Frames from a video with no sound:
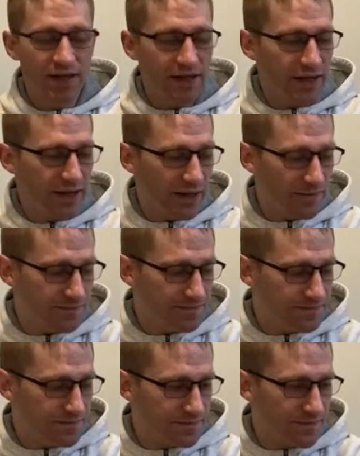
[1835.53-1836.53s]

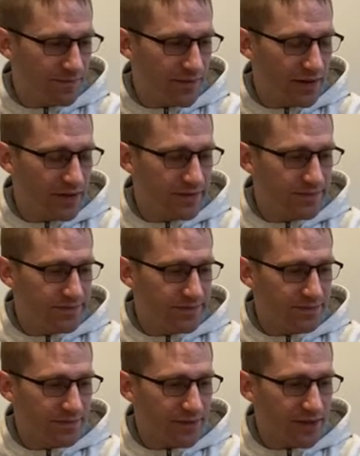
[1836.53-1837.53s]

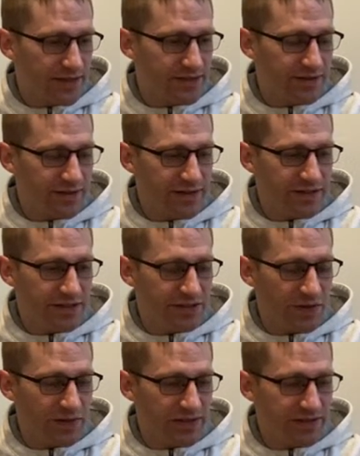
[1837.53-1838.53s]
It's starting to show
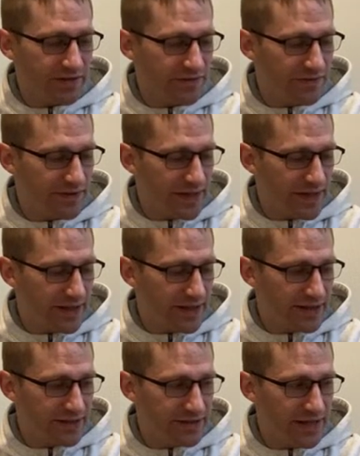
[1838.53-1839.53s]
itself, and I think
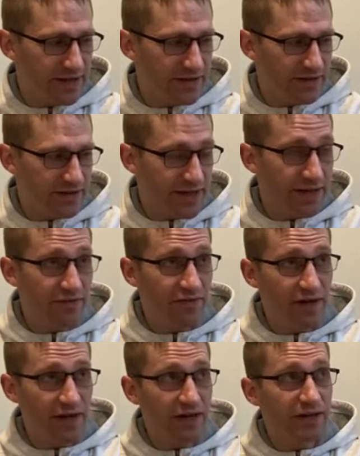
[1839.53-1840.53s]
the
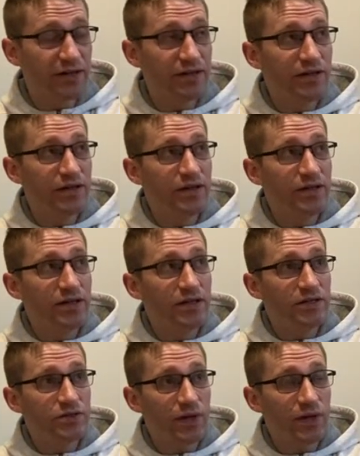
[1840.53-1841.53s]
Zanfeng
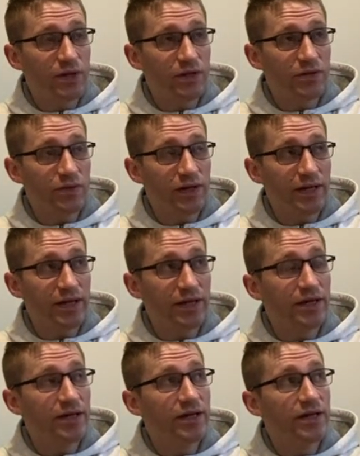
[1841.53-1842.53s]

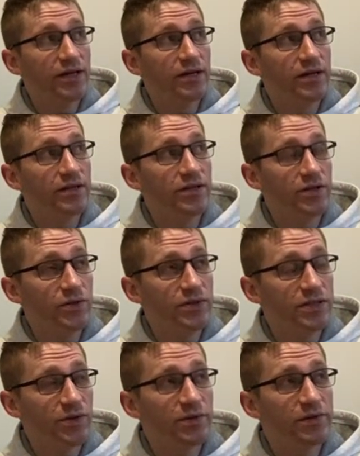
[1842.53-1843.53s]
2022, is it
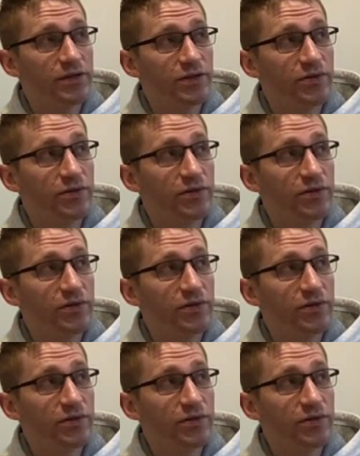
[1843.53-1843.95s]
2022?